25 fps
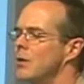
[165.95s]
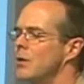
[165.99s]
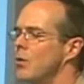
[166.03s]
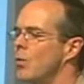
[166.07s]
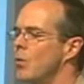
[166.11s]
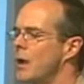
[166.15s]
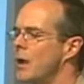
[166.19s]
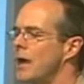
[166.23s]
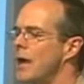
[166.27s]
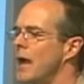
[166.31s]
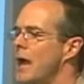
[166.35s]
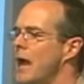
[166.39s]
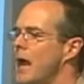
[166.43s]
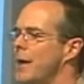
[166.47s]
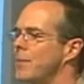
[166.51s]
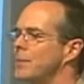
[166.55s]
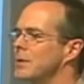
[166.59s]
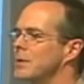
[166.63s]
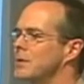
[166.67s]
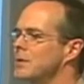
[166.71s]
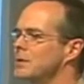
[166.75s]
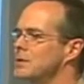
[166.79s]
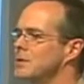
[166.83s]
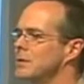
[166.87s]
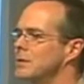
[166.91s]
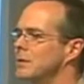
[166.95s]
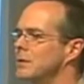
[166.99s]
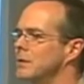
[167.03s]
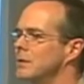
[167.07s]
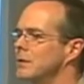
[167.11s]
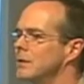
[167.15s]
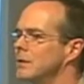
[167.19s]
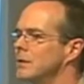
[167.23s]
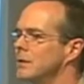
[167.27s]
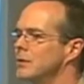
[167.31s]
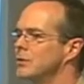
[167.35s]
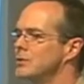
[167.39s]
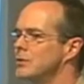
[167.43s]
What happens
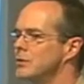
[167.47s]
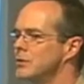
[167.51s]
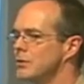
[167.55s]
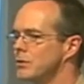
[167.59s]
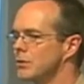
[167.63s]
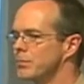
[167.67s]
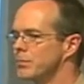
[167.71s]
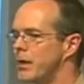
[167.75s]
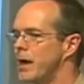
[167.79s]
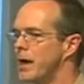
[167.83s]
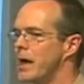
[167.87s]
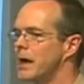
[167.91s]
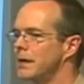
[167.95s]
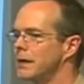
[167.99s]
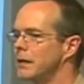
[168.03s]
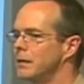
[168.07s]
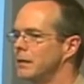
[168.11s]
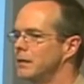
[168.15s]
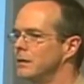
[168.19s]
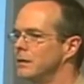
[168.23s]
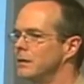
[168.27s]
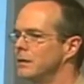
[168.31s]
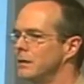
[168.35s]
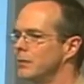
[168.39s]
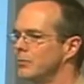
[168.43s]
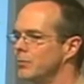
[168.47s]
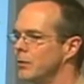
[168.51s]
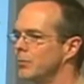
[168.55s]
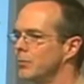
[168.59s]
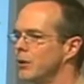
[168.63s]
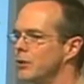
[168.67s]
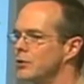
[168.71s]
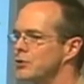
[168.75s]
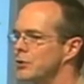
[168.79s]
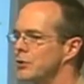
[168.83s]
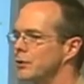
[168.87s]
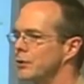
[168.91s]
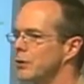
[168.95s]
to your body if your
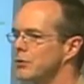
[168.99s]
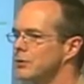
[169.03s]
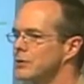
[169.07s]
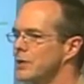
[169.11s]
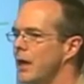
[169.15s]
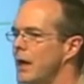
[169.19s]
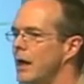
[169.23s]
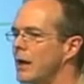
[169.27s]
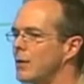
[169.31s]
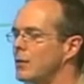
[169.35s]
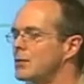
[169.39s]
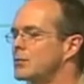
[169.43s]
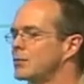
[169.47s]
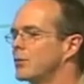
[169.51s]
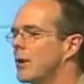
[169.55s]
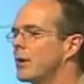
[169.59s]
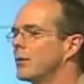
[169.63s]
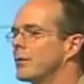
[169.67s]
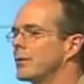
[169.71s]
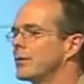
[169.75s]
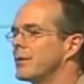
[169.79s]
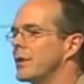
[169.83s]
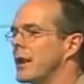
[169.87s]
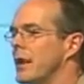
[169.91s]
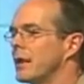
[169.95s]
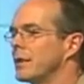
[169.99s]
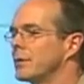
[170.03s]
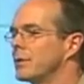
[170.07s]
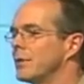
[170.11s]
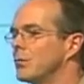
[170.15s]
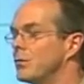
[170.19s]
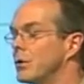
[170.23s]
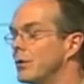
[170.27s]
blood sugar goes high? What's wrong with that?